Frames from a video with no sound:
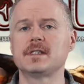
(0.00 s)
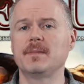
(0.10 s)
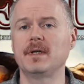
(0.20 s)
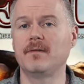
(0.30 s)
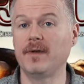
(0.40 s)
has
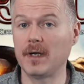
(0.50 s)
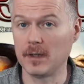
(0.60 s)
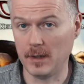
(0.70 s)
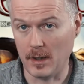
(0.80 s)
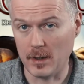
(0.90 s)
been a very
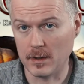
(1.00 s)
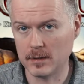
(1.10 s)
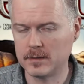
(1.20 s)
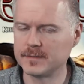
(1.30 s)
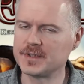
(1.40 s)

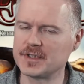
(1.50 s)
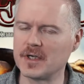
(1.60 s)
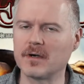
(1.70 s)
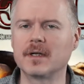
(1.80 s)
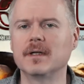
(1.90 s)
long,
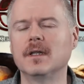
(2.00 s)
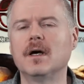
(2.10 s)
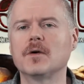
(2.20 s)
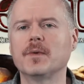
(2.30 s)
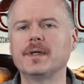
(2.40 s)
sorry,
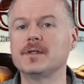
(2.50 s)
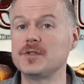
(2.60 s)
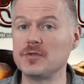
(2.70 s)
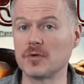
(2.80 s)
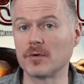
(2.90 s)
long-winded
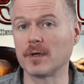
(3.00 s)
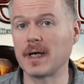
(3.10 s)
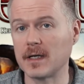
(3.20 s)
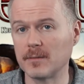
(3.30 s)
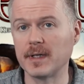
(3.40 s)
tutorial on how
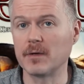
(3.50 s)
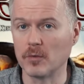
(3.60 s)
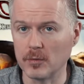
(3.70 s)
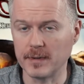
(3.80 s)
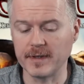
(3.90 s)
to play
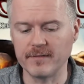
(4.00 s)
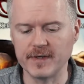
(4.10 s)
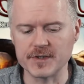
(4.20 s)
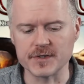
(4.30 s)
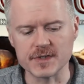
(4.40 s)
Roll Player
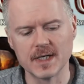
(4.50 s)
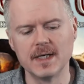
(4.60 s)
Adventures.